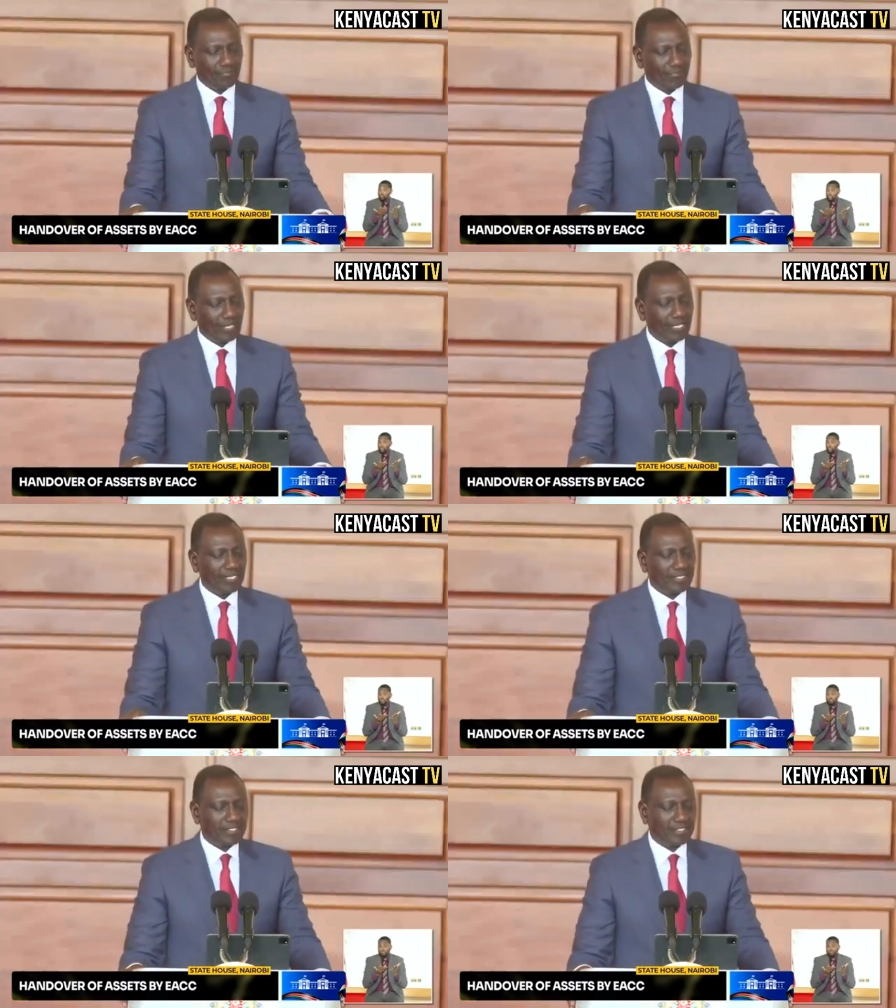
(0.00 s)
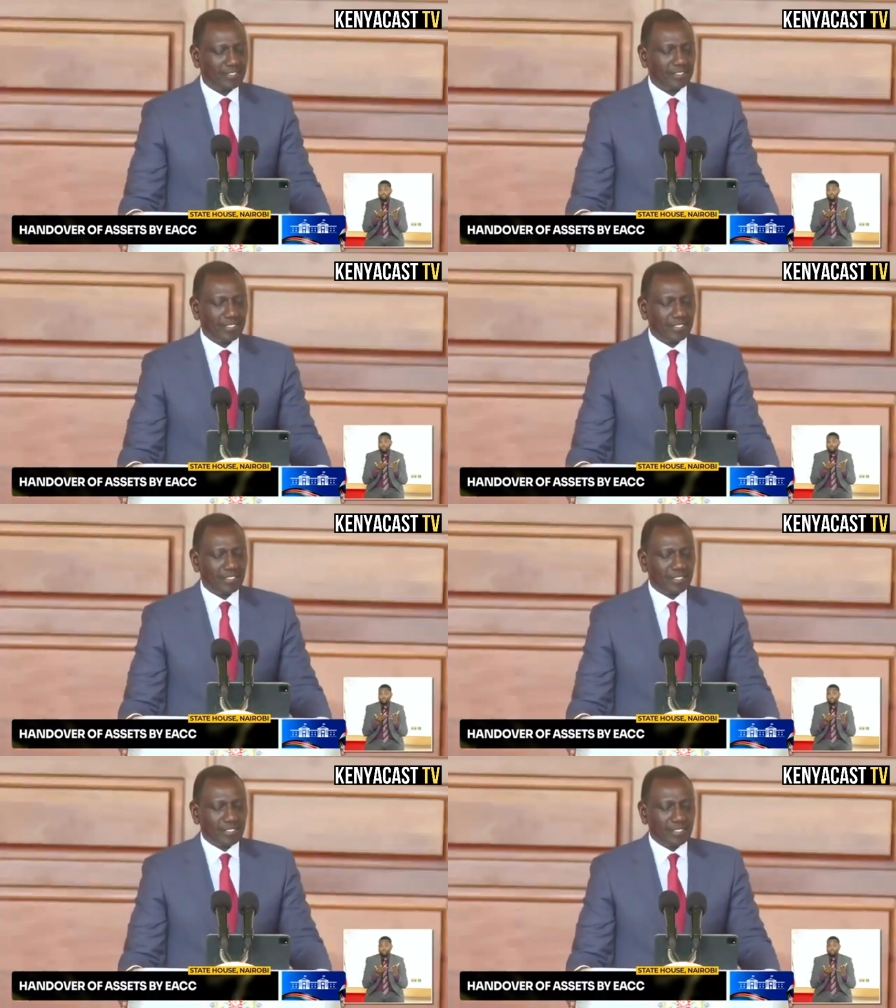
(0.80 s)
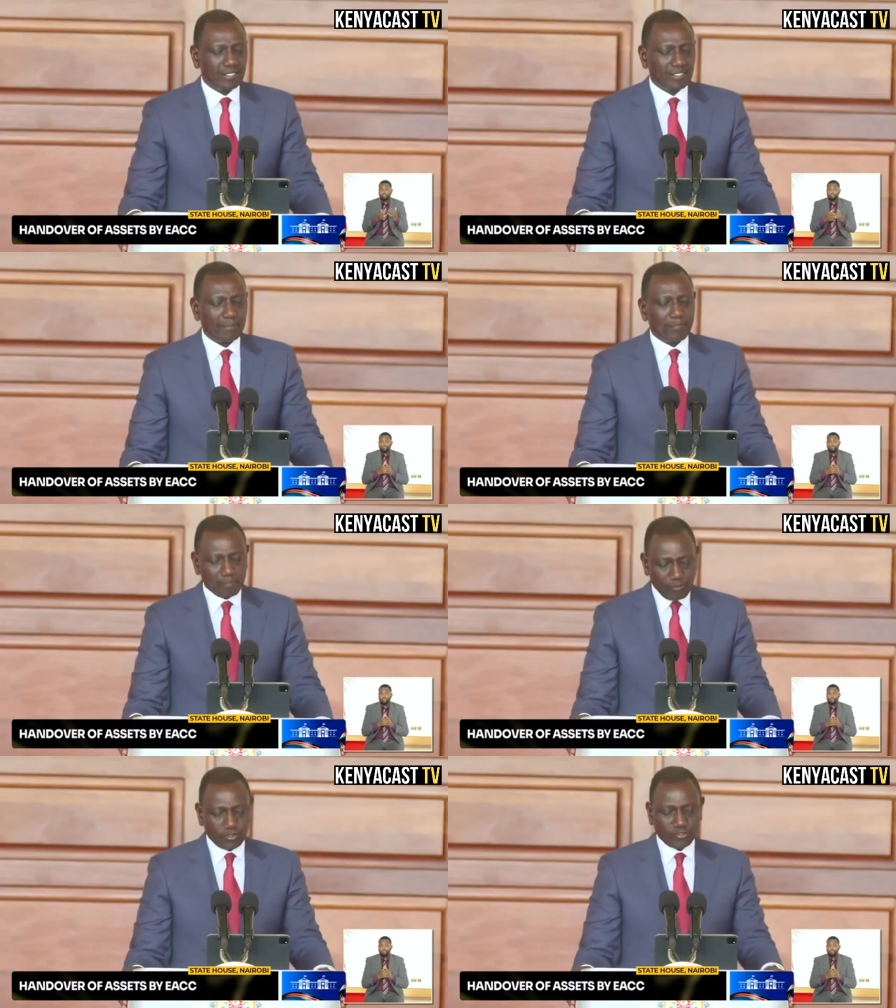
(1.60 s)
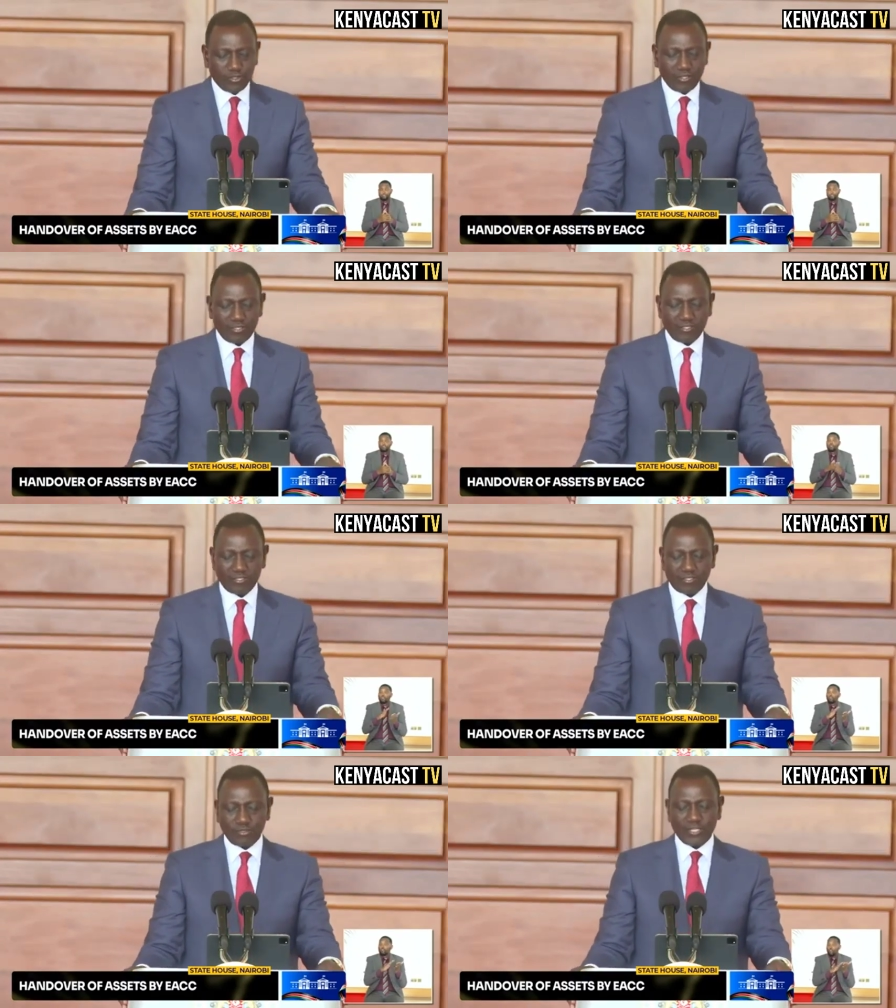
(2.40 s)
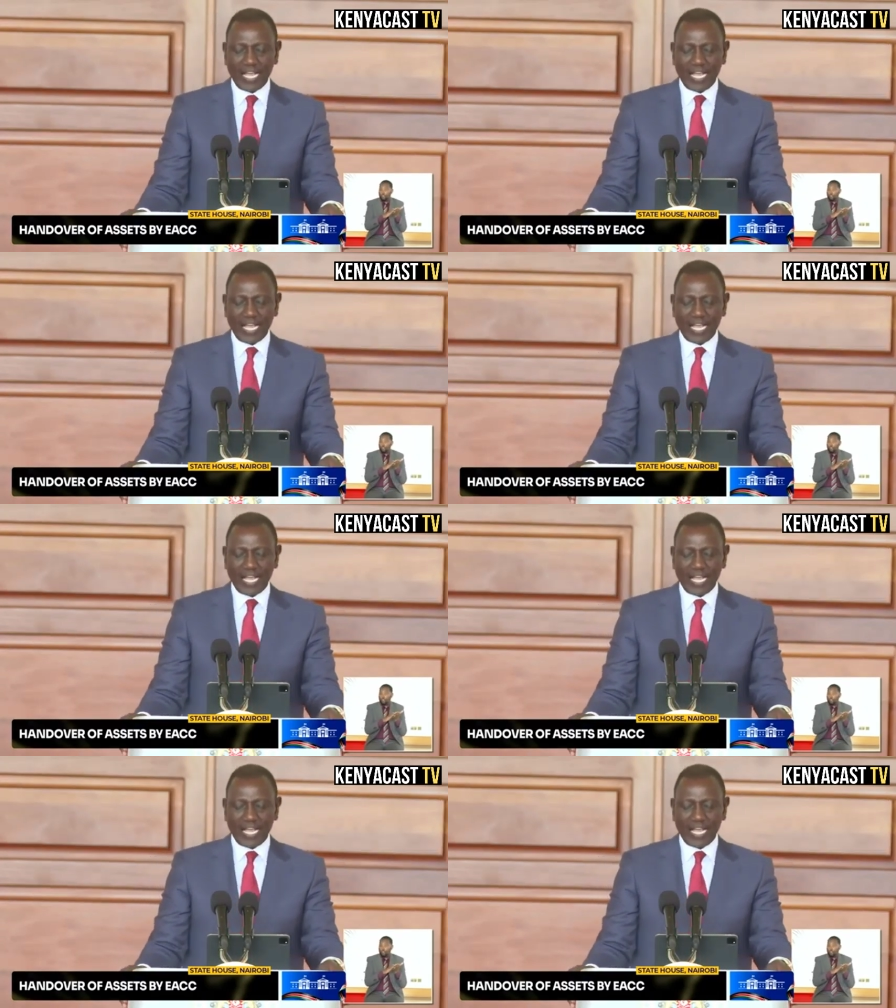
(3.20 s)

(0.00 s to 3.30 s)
is the proposal to the